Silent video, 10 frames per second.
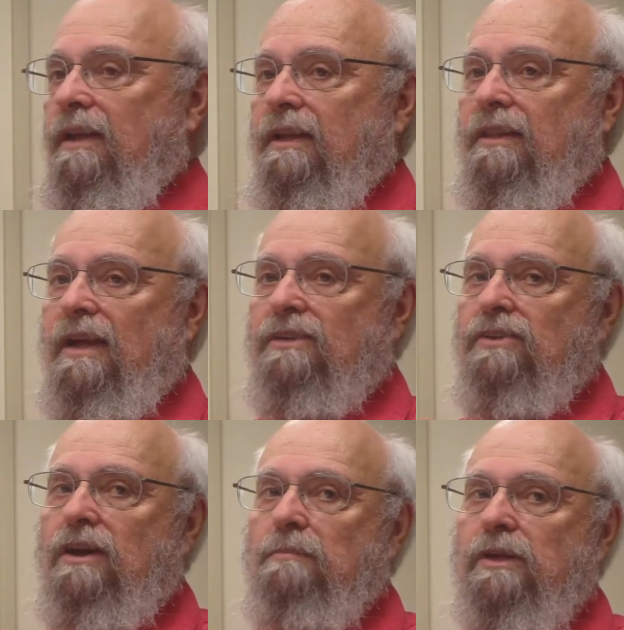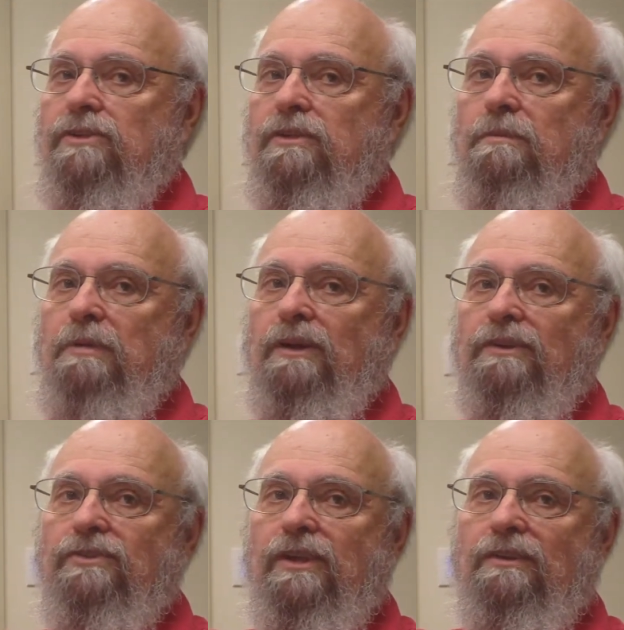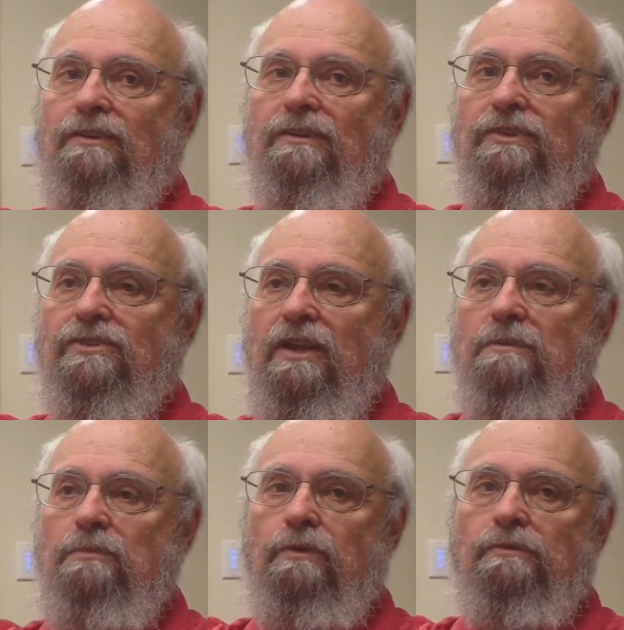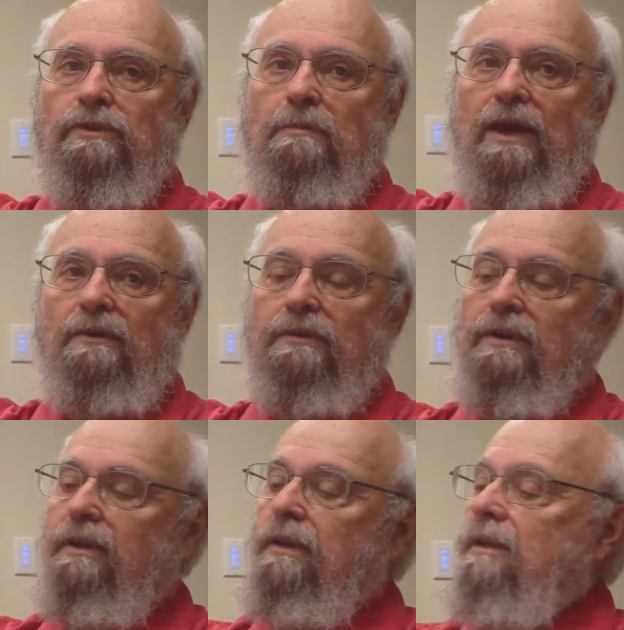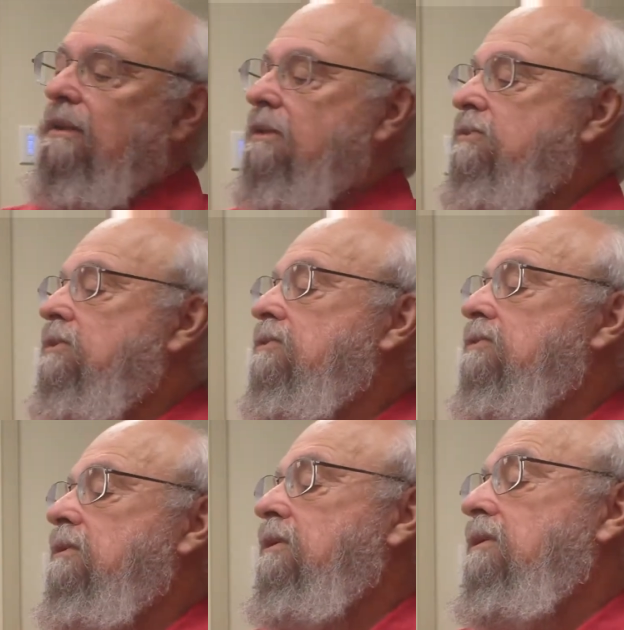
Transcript: And that's how much the barycenter of the sun moves about. This is